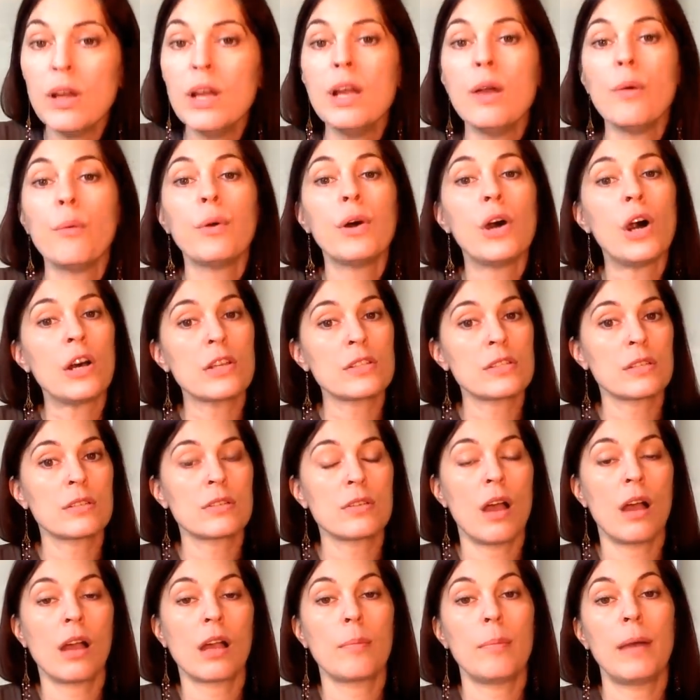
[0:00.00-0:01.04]
We'll also
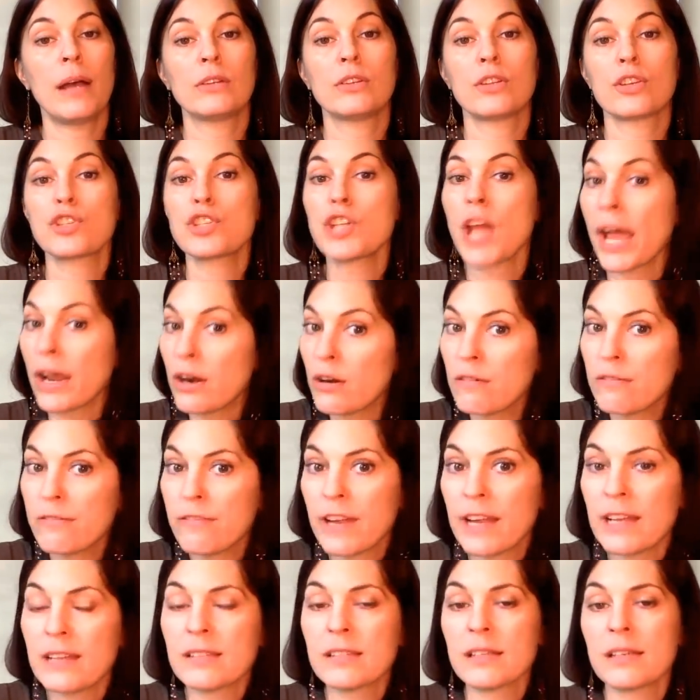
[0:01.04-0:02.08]
talk about the shadow
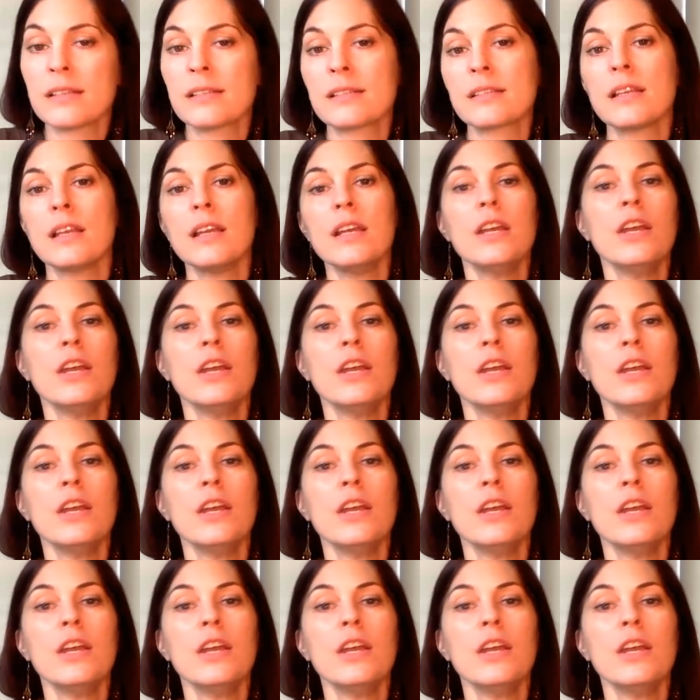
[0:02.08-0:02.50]
phases.